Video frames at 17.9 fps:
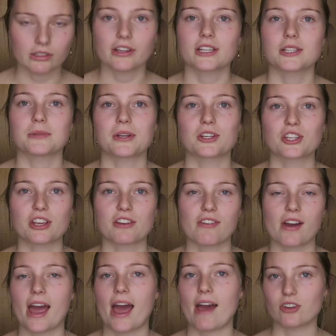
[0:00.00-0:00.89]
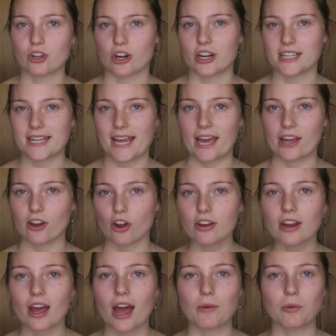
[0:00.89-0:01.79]
especially if I haven't got a tan
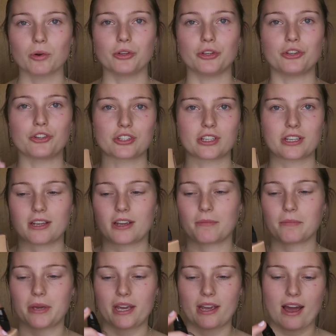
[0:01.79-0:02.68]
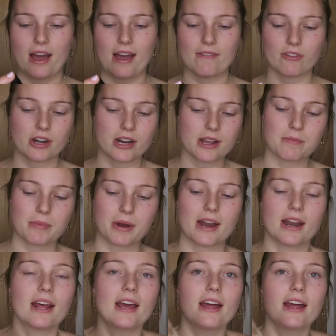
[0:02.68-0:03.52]
on. I will usually pick ivory, but